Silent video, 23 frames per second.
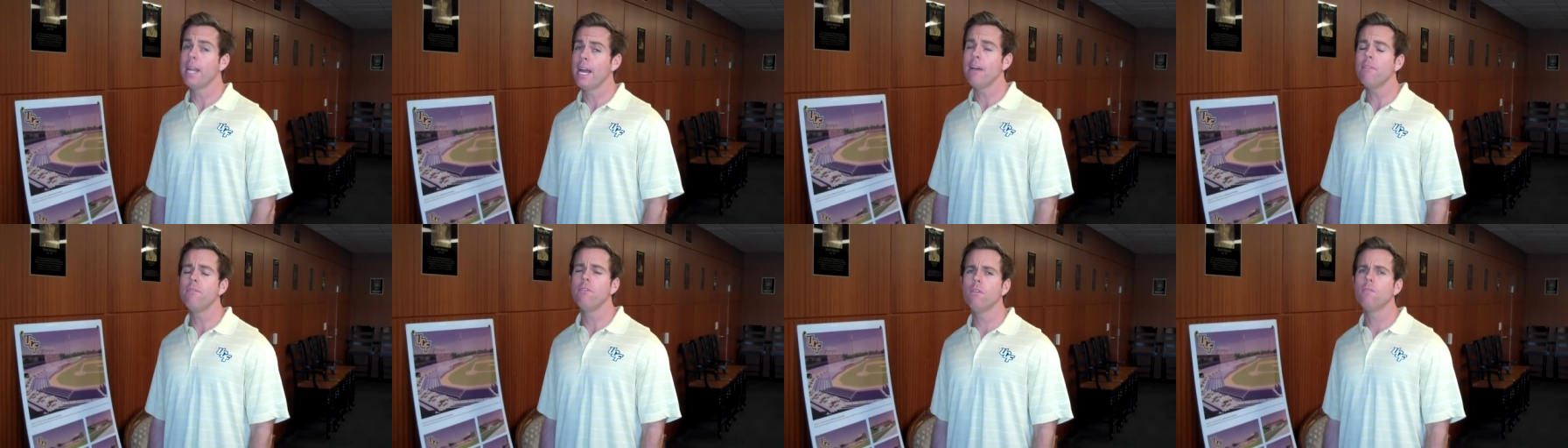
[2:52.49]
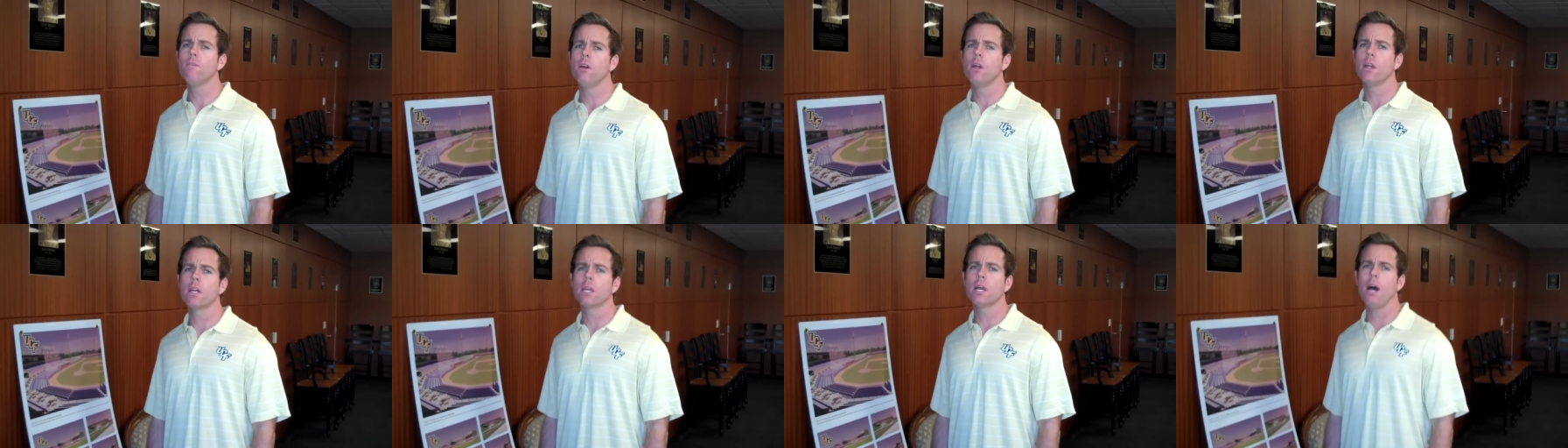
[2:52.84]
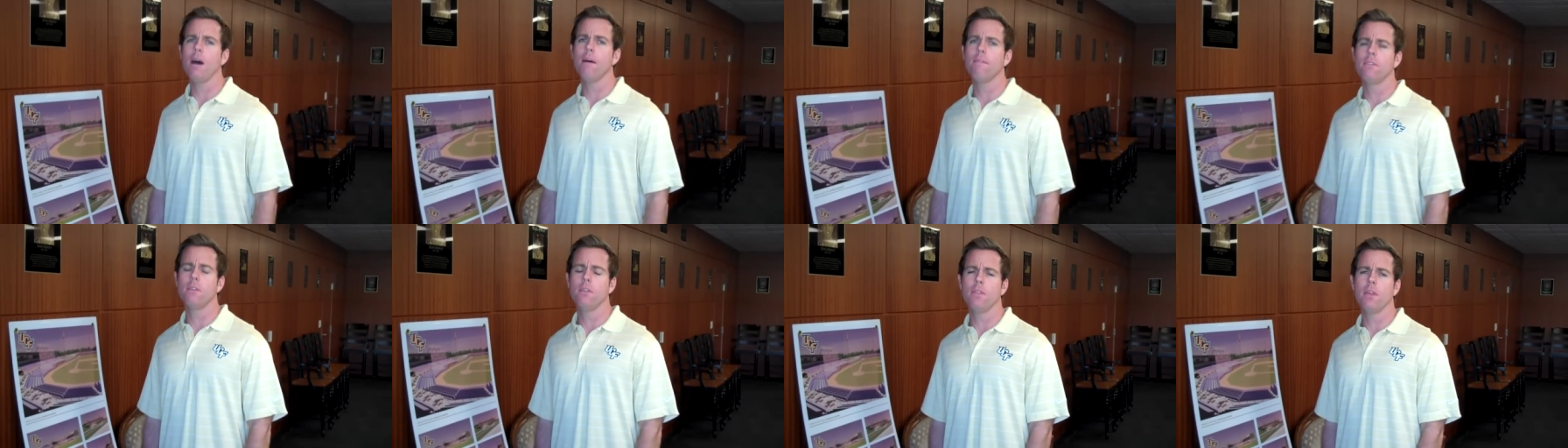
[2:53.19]
and I feel very
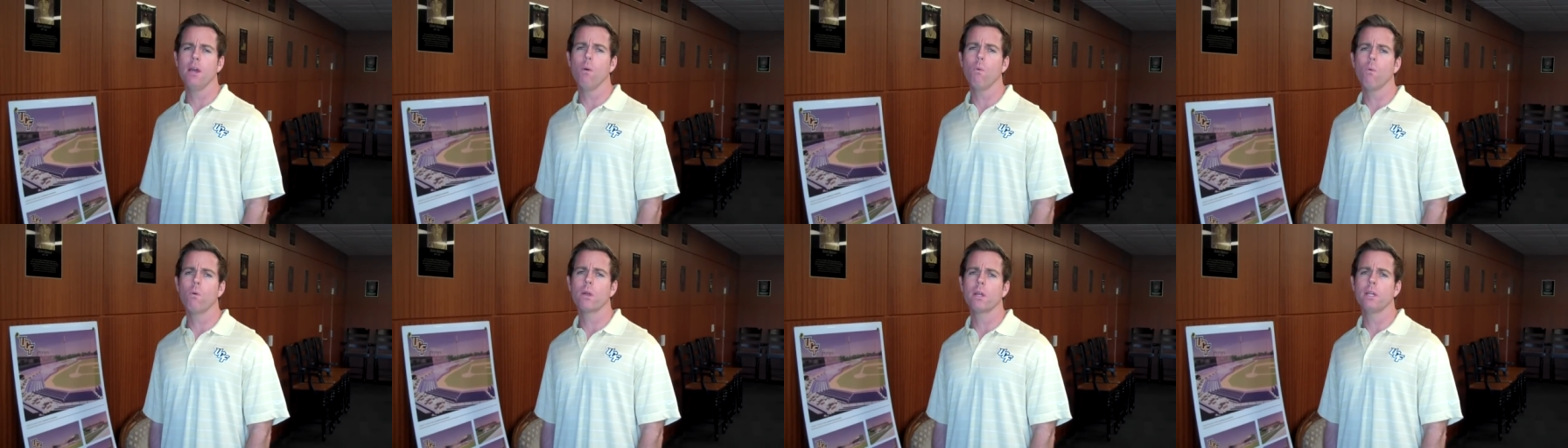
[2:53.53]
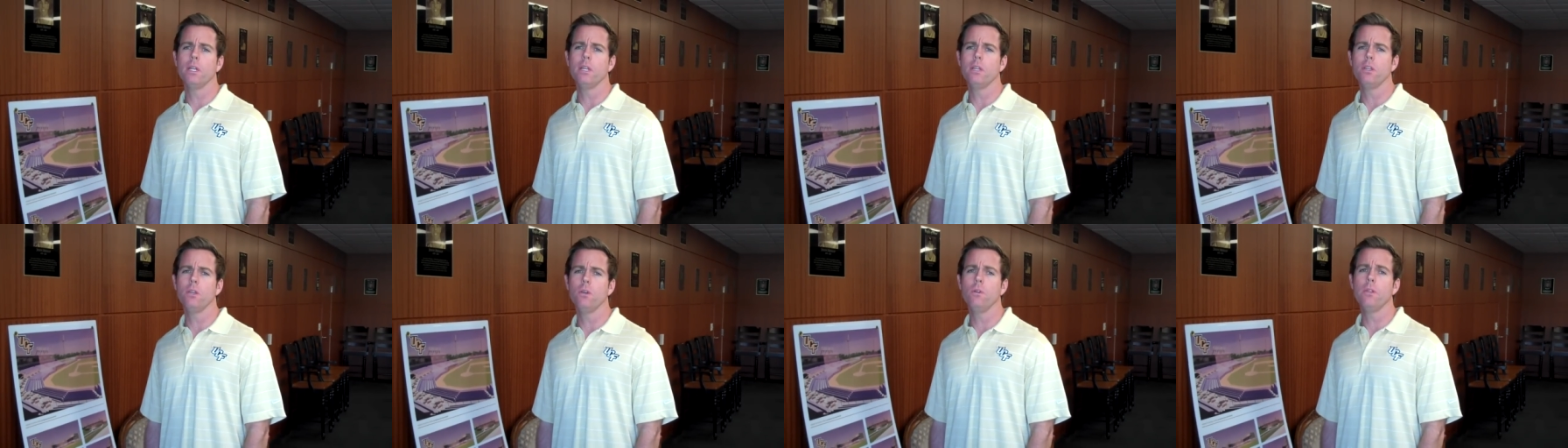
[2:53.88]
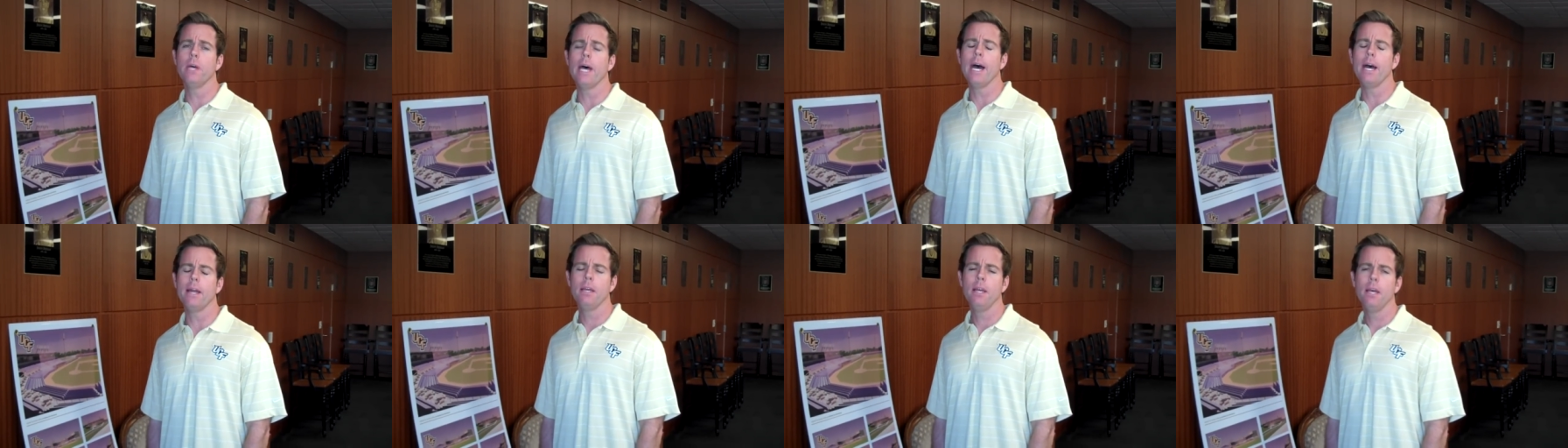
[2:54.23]
confident that we're going to do
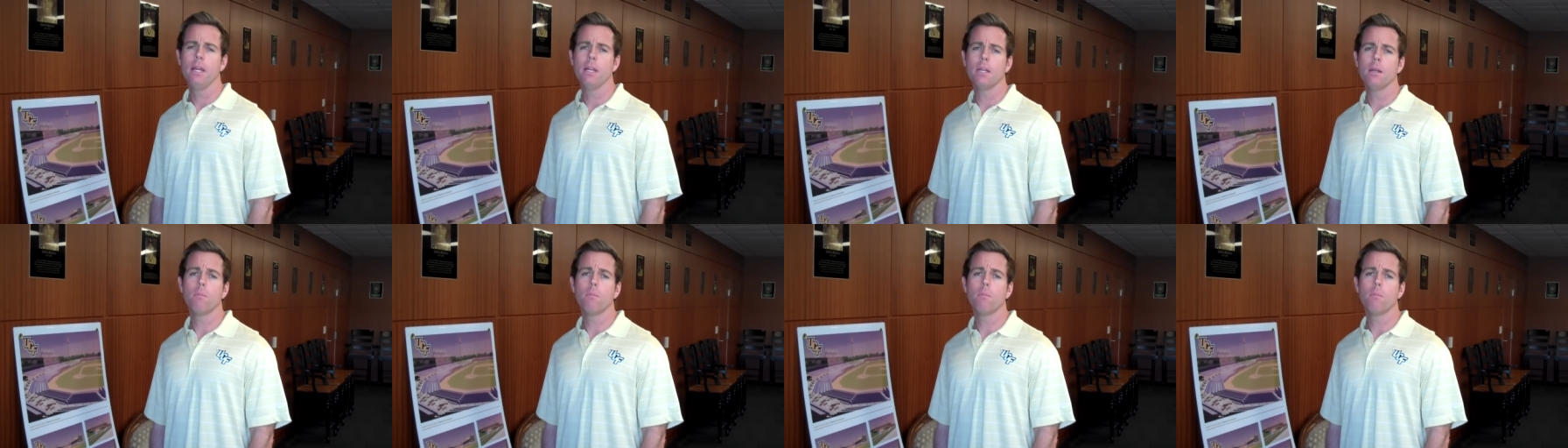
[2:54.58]
that,